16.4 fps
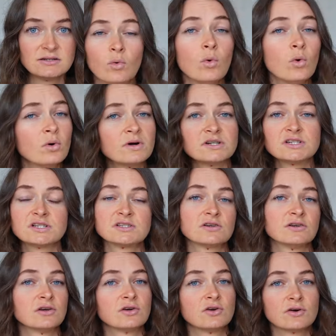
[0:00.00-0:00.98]
or it's just
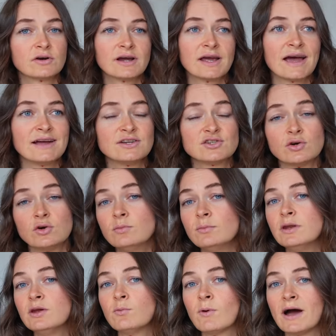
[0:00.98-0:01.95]
going to create too
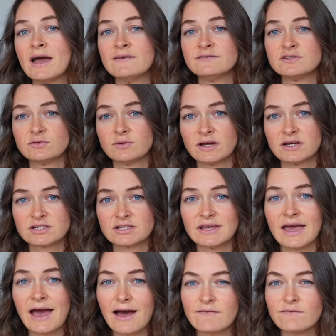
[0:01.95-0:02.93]
many waves to actually
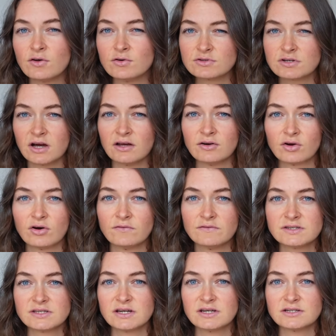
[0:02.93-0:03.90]
have those kind of
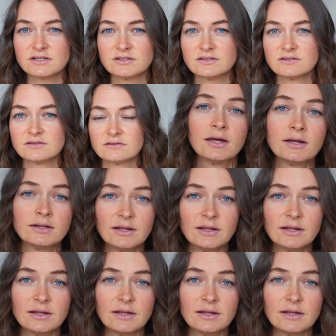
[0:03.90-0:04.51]
conversations.